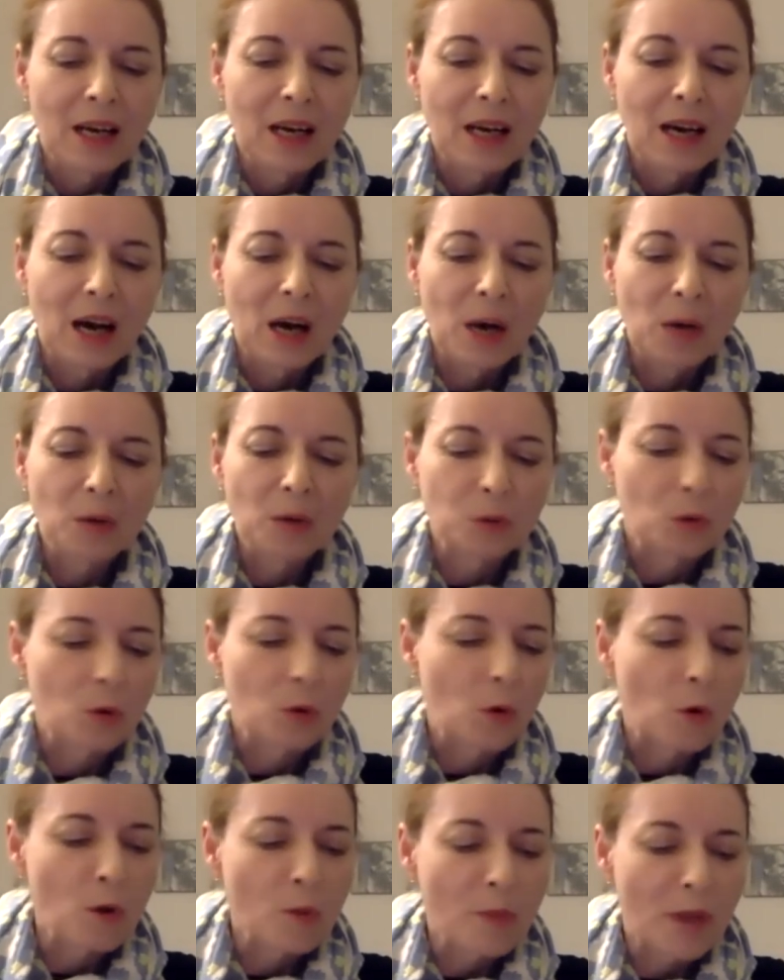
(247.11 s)
How do
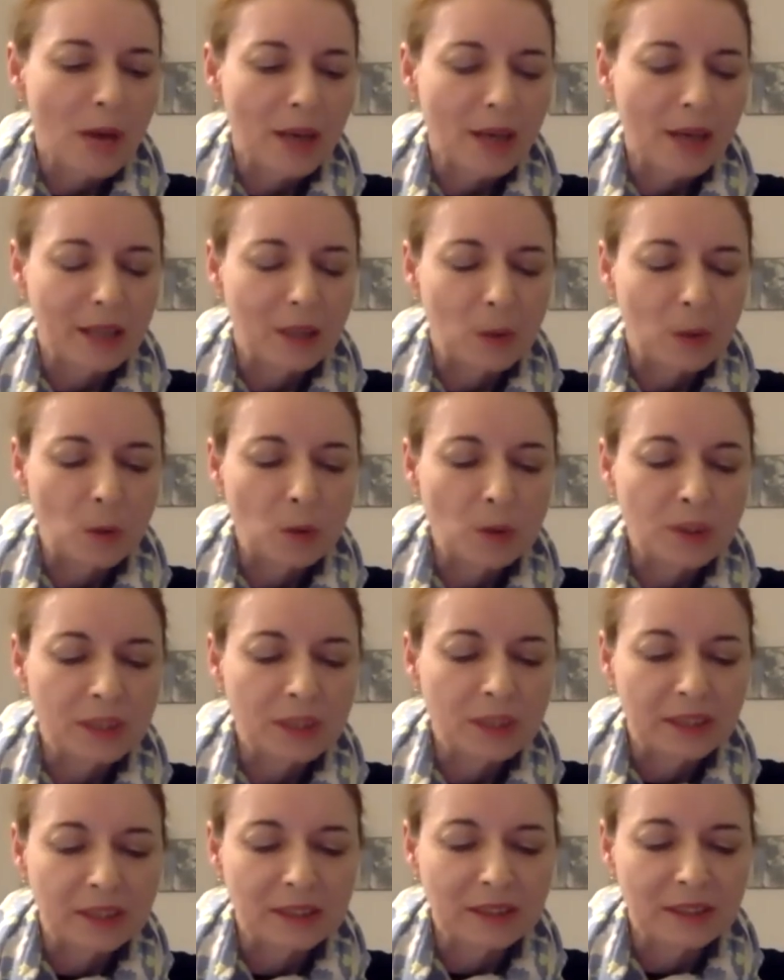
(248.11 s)
Ullmann and
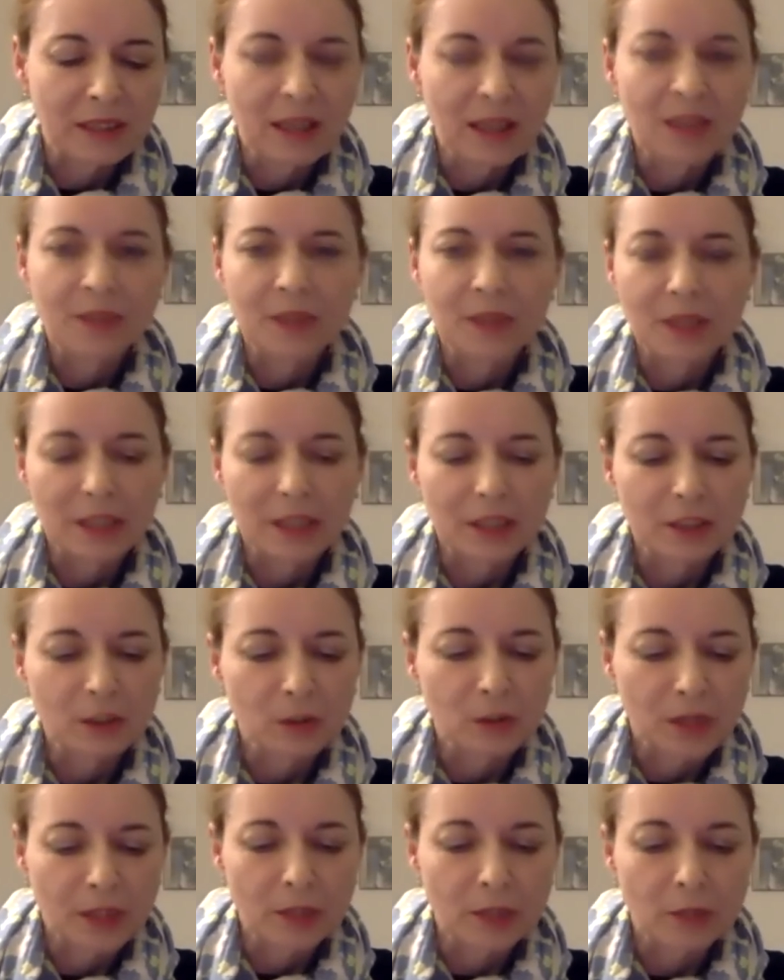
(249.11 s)
Utitz, real
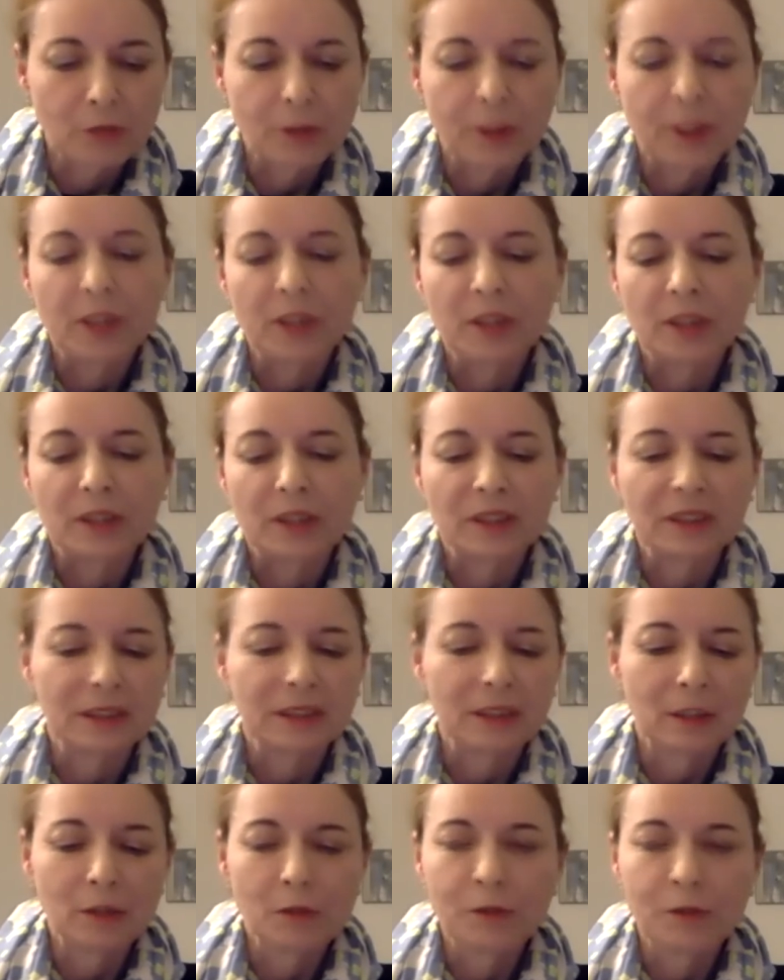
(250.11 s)
historical figures,
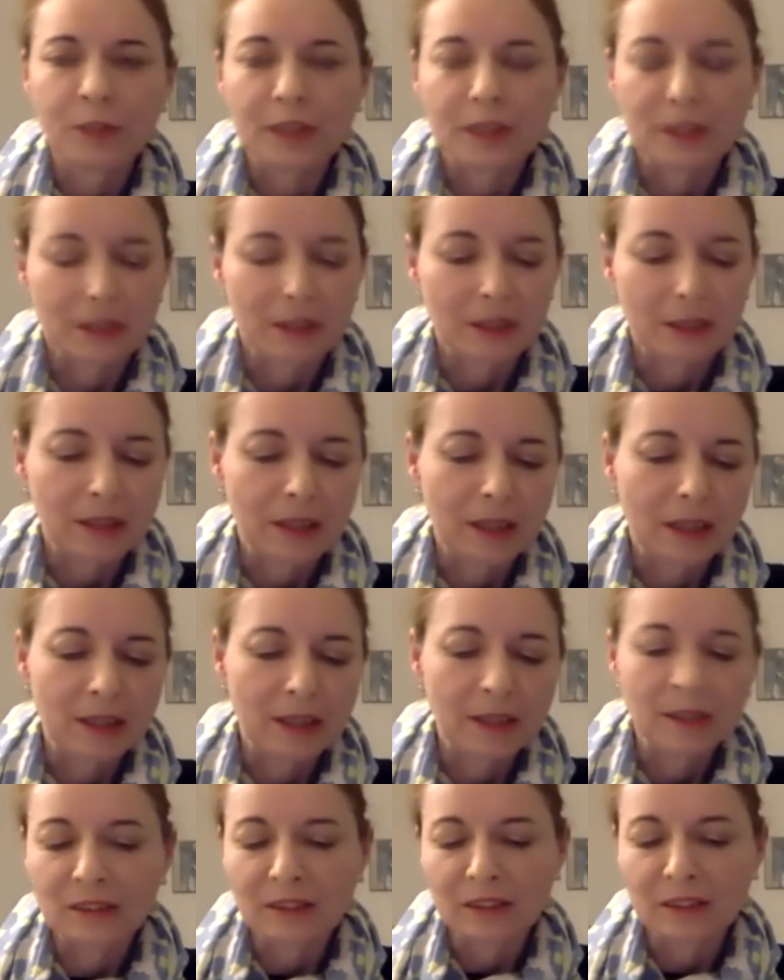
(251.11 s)
fit in
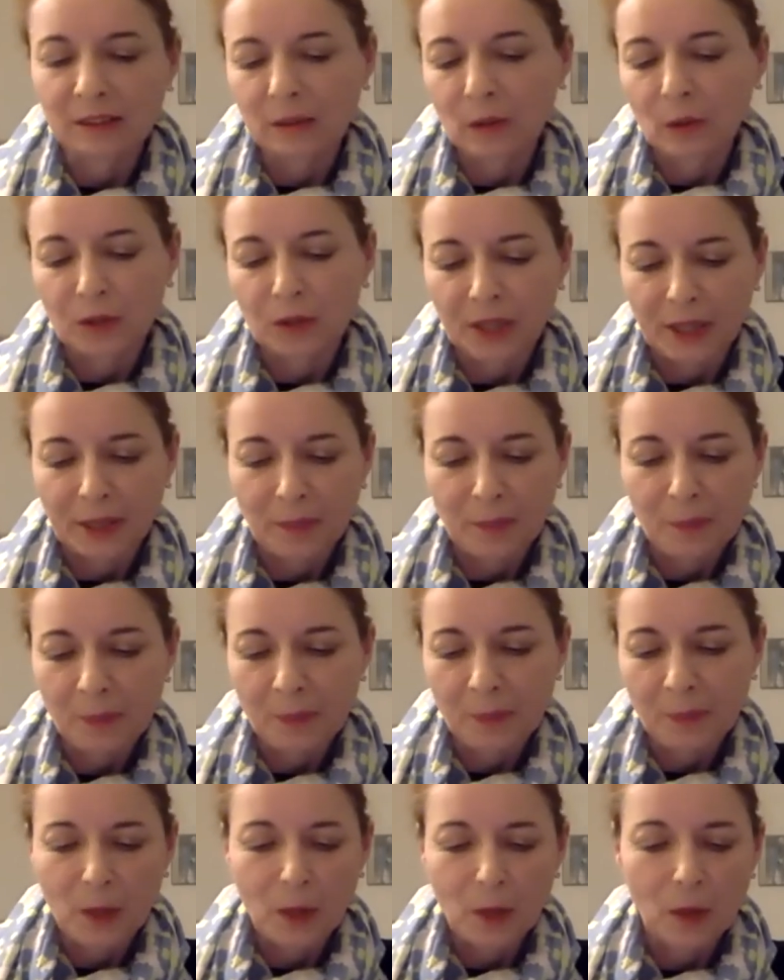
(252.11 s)
the story
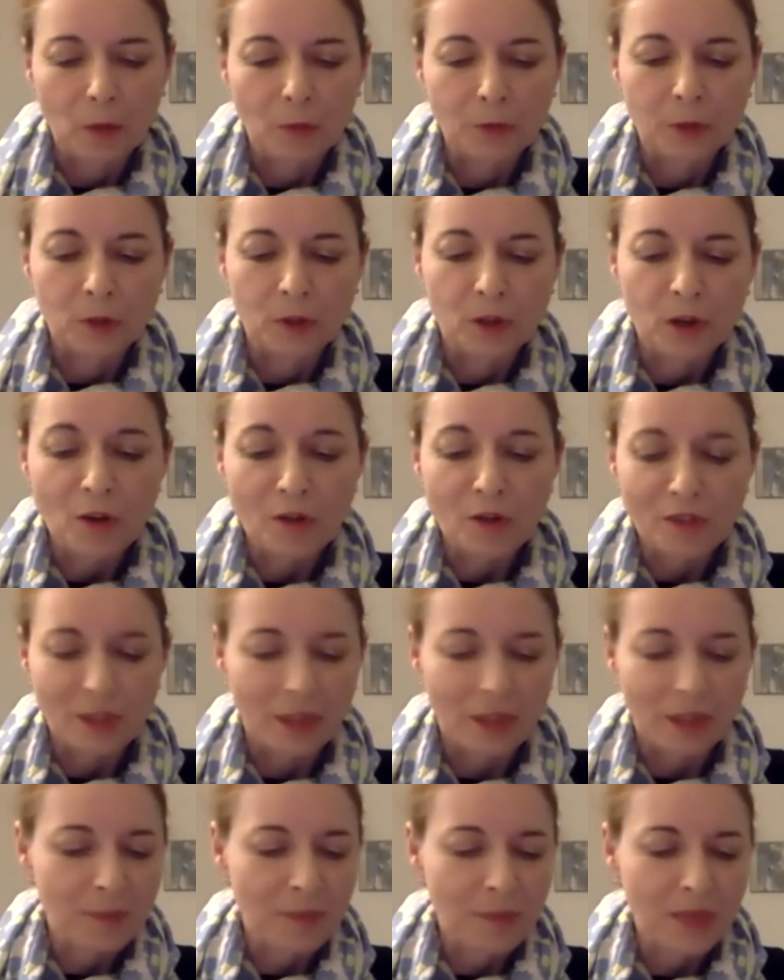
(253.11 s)
of your
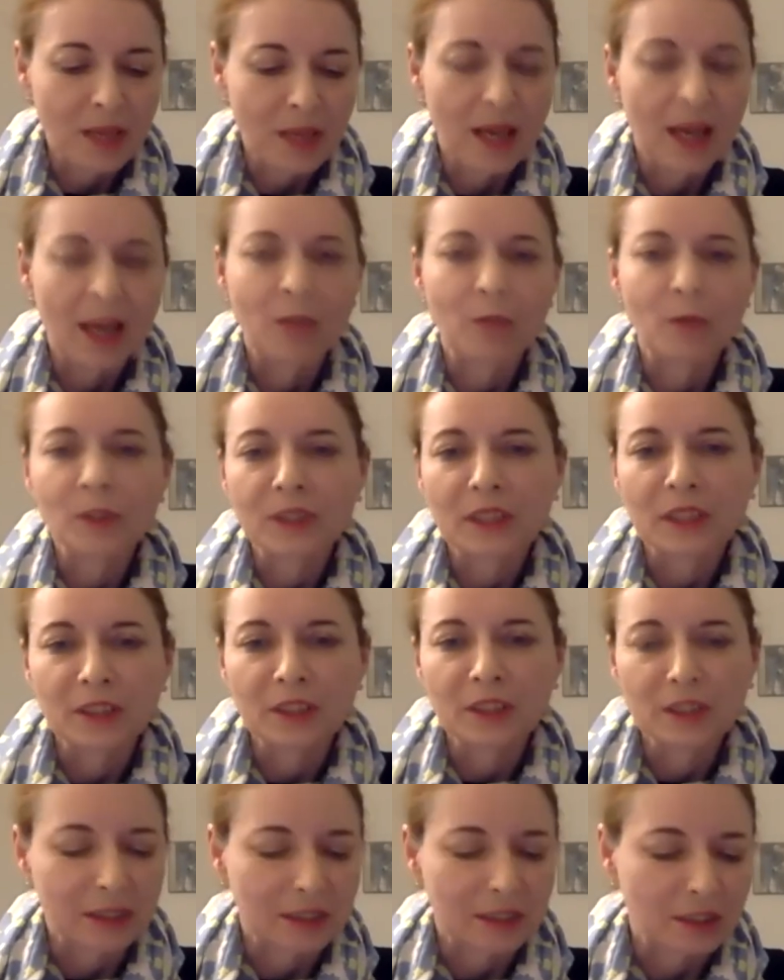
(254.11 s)
novel, and what
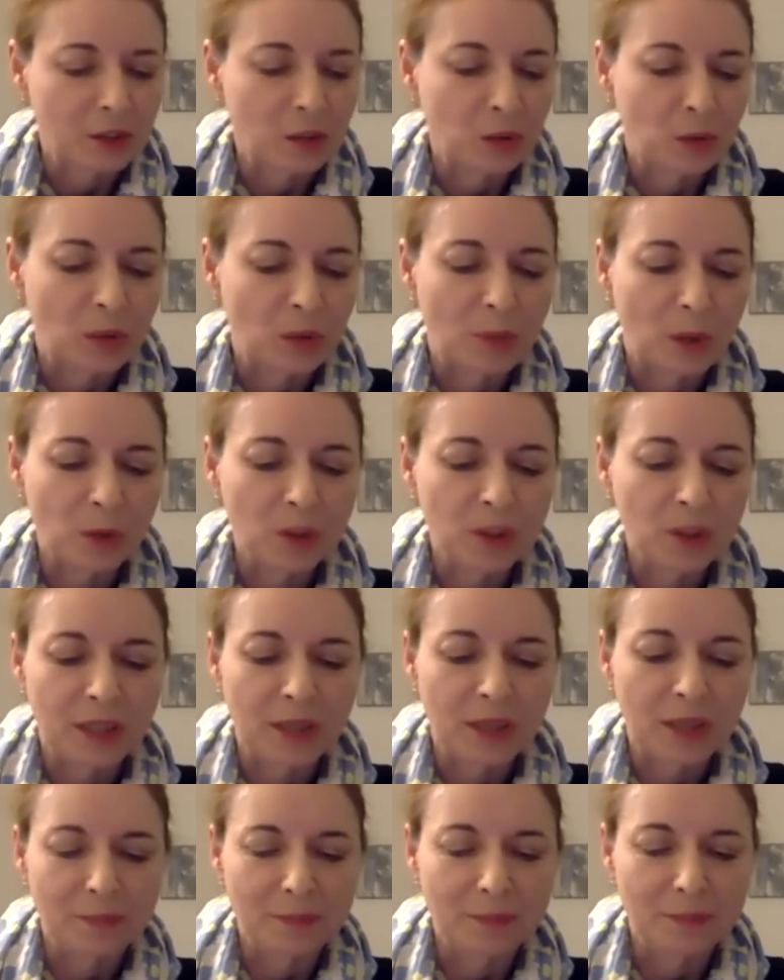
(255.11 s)
interests you about
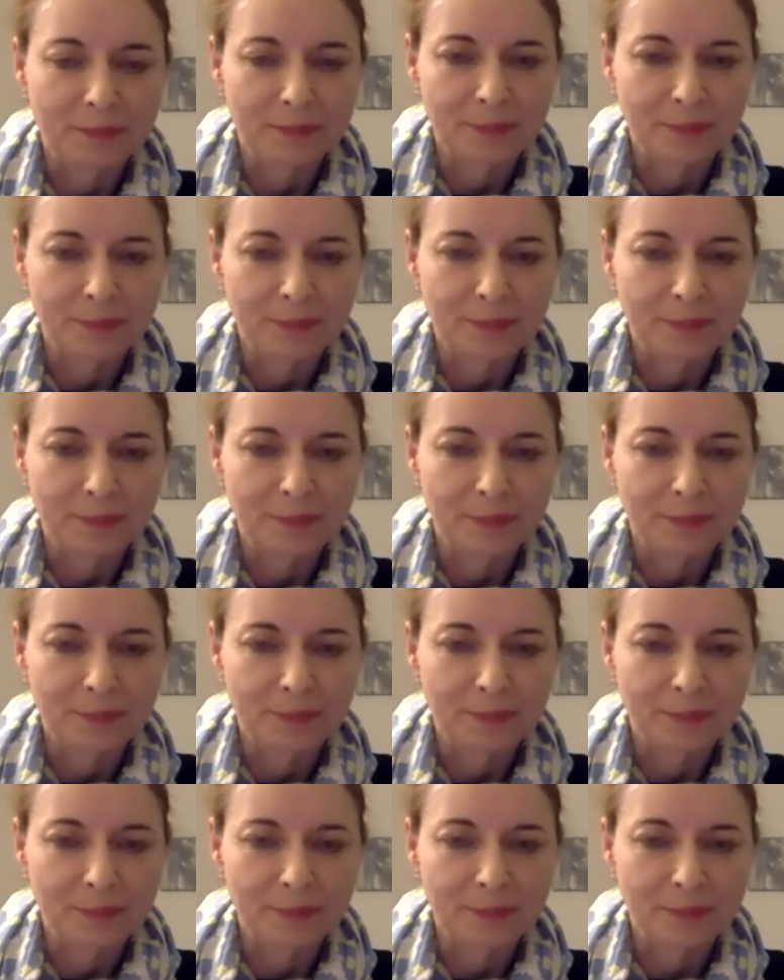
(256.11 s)
them?